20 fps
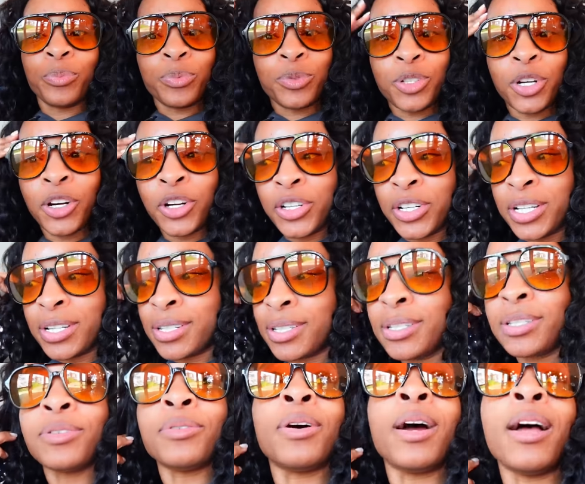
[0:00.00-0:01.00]
turned this
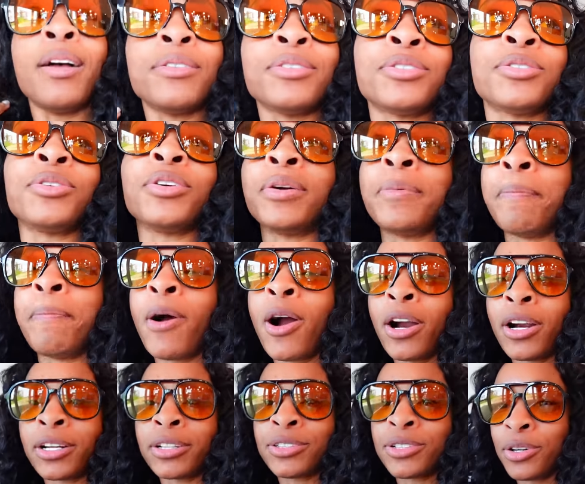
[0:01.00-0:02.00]
into a house tour.
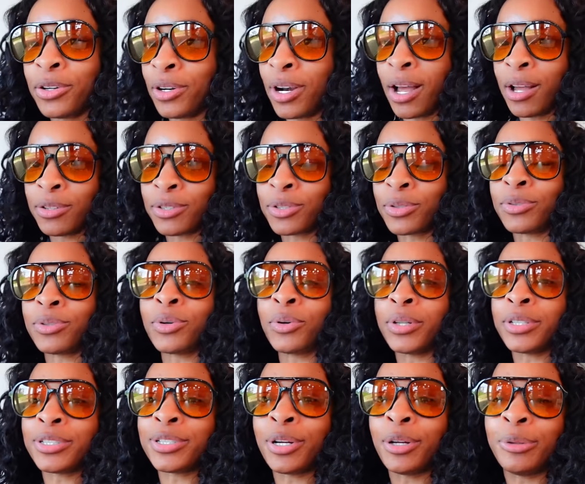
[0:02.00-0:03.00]
Park turned house tour.
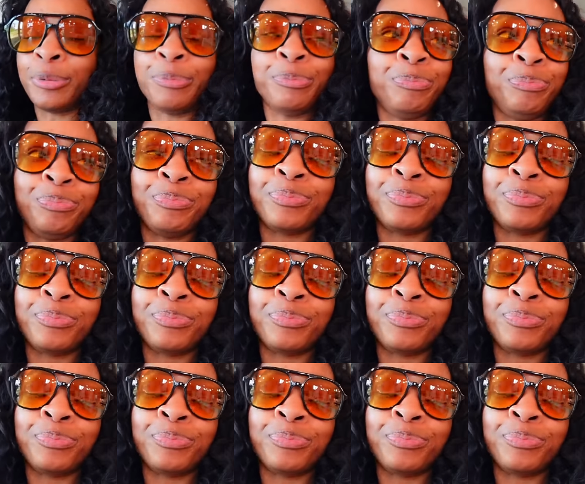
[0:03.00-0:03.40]
So